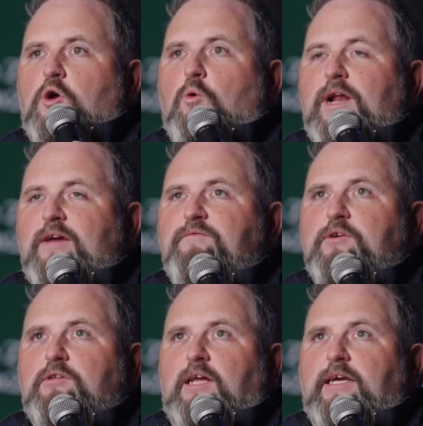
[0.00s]
What I
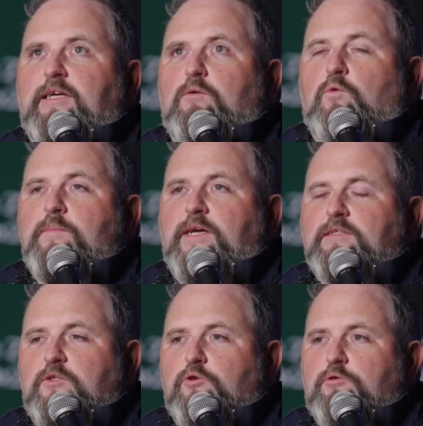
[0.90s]
feel like what makes
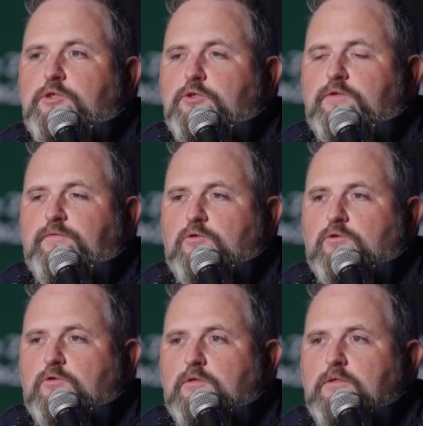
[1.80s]
a tool
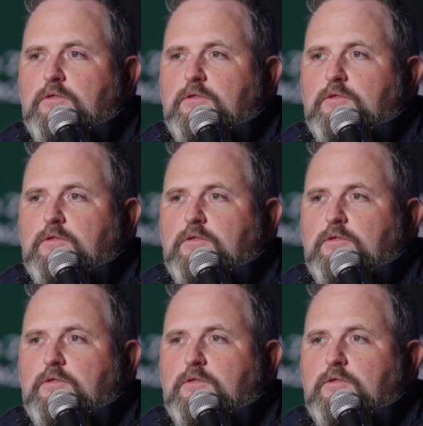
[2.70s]
useful